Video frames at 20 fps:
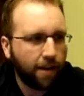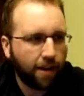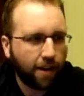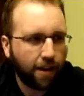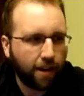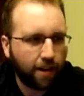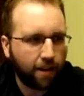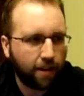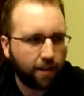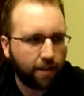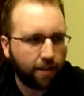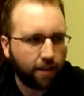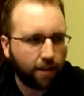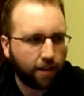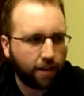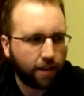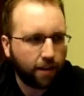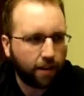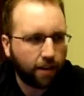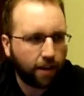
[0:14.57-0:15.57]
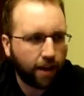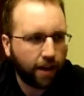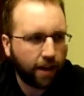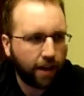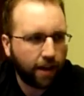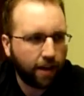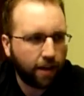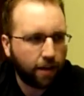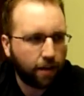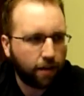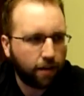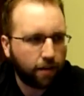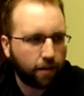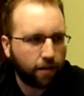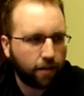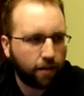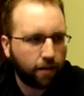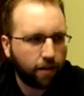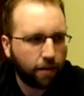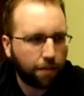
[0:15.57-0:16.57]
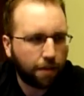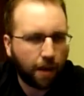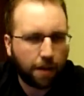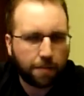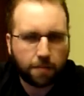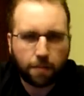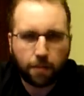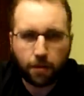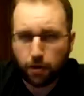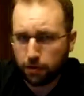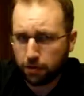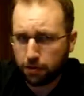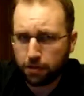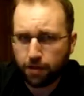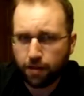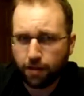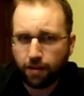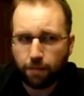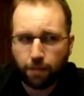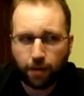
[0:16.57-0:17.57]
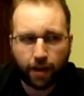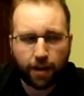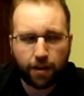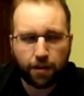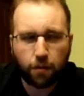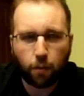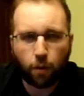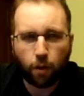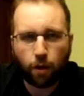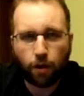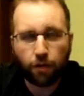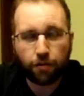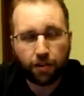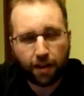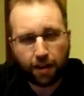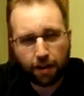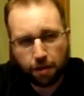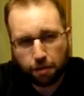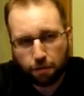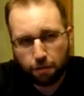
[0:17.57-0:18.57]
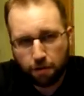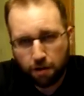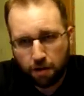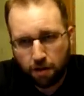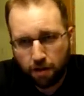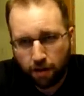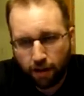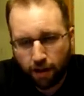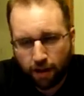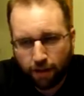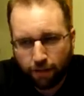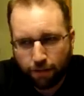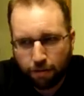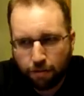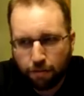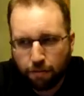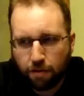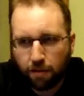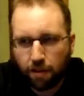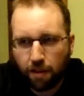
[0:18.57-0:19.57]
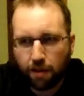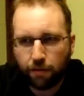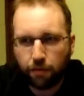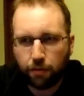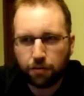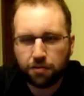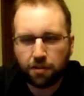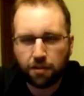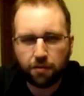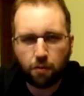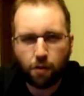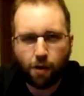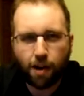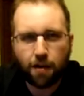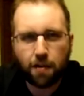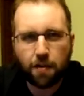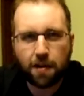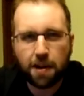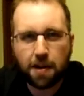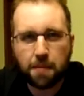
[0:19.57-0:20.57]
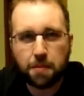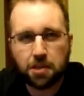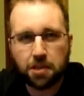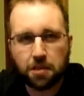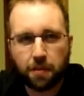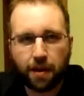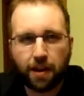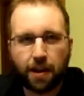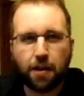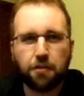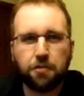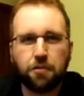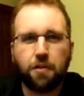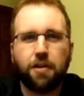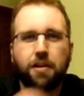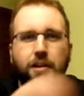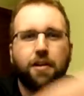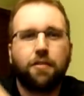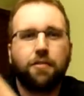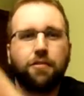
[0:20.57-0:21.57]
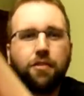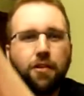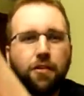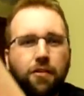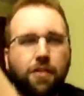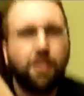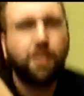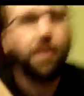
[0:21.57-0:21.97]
and uh, I had the pipes burst behind the walls. I had three, I have three levels of water damage in my house right now. So